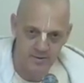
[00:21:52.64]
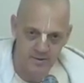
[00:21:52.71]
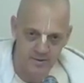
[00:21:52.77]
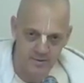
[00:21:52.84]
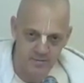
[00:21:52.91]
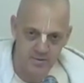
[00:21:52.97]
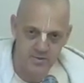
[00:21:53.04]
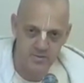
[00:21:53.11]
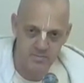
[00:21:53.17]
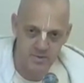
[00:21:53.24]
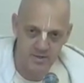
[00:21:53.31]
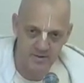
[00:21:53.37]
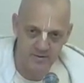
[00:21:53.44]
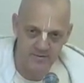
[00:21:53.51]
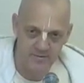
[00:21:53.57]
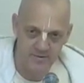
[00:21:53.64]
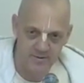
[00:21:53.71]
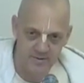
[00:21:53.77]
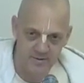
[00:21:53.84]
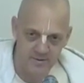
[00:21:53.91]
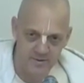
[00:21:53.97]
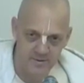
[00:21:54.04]
What's it made of?
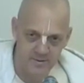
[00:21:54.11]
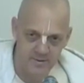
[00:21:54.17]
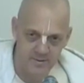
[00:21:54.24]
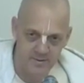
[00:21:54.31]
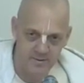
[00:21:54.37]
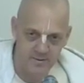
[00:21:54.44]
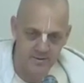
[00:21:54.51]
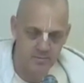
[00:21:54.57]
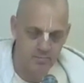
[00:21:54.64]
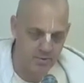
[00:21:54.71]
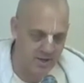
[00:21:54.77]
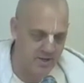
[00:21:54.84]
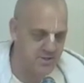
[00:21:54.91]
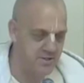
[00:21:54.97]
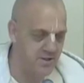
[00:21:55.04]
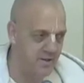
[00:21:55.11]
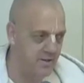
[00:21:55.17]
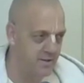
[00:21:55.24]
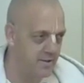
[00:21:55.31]
Plastic.